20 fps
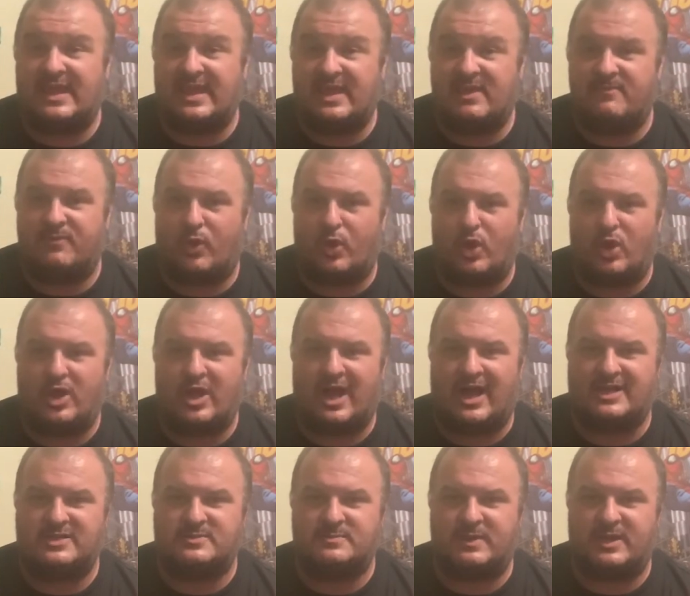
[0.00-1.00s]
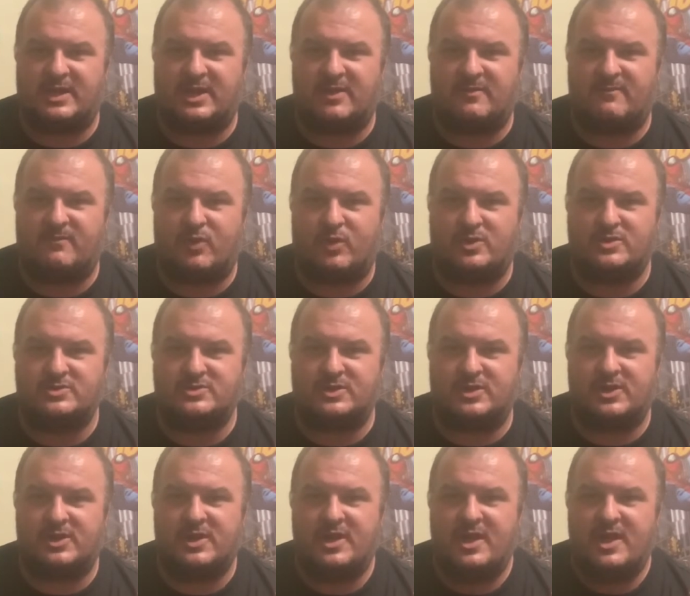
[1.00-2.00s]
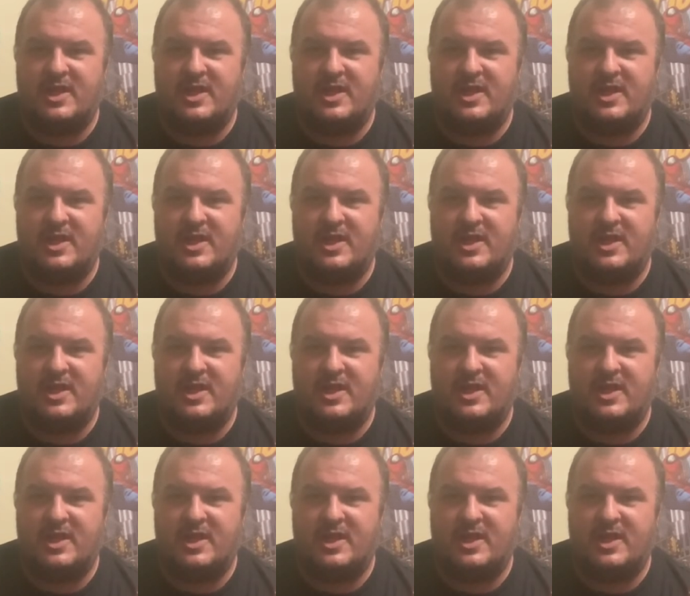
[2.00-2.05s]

evil Cosmic Enforcer.